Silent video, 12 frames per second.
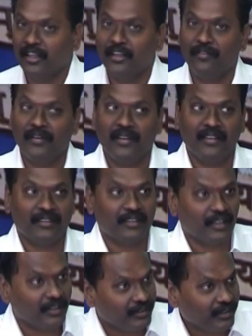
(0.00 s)
If it is
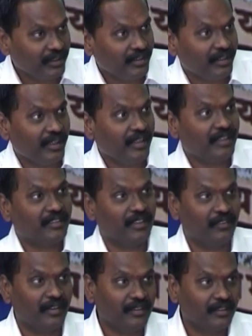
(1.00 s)
on
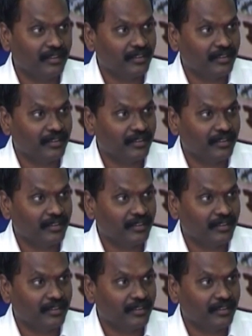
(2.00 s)
1987